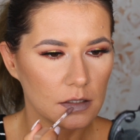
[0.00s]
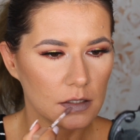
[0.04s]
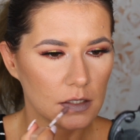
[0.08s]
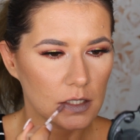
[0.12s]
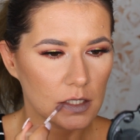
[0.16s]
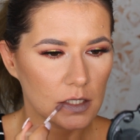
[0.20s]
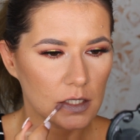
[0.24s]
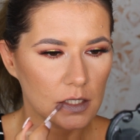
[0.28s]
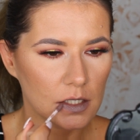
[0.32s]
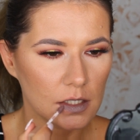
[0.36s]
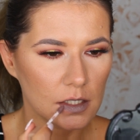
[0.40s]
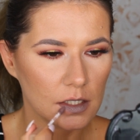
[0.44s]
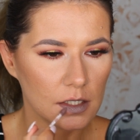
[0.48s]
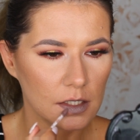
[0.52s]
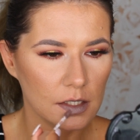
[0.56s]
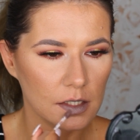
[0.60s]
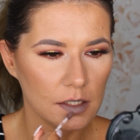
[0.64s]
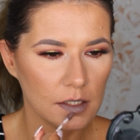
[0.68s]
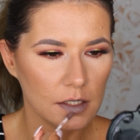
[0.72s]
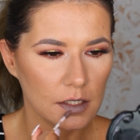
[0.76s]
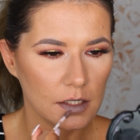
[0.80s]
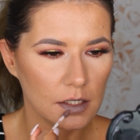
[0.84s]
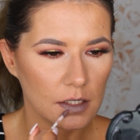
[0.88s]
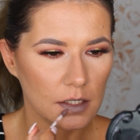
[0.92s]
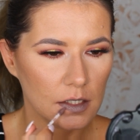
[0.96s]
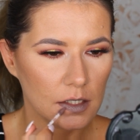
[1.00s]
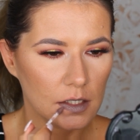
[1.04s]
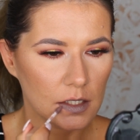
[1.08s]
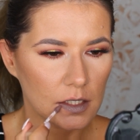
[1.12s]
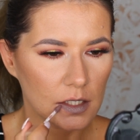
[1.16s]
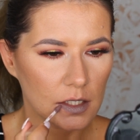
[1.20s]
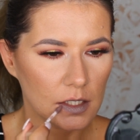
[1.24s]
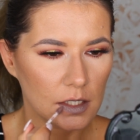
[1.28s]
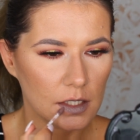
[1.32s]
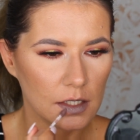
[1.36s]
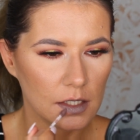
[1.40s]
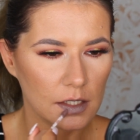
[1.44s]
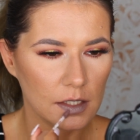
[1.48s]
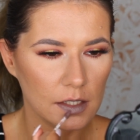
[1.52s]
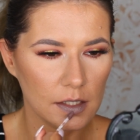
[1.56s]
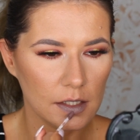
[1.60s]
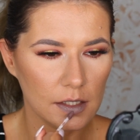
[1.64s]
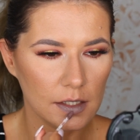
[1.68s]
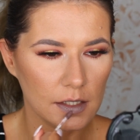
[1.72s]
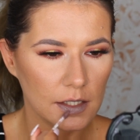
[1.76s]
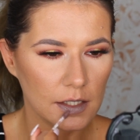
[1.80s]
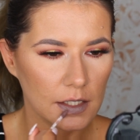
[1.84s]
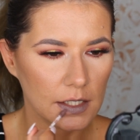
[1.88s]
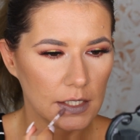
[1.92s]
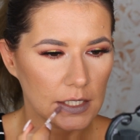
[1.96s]

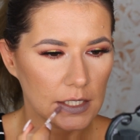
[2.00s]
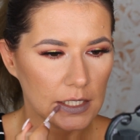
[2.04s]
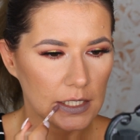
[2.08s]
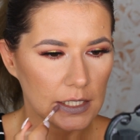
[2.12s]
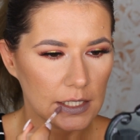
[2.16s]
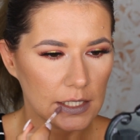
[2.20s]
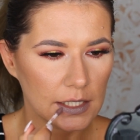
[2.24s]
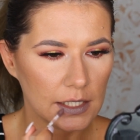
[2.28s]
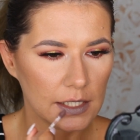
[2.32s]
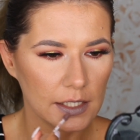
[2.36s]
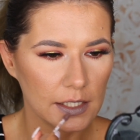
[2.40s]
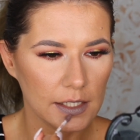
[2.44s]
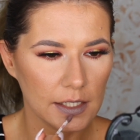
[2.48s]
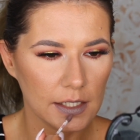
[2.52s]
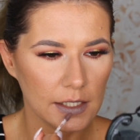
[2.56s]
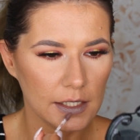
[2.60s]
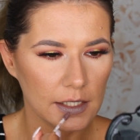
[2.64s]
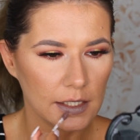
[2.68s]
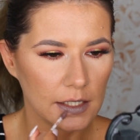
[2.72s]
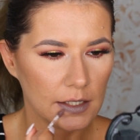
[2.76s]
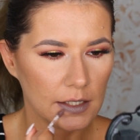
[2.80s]
Nothing is said.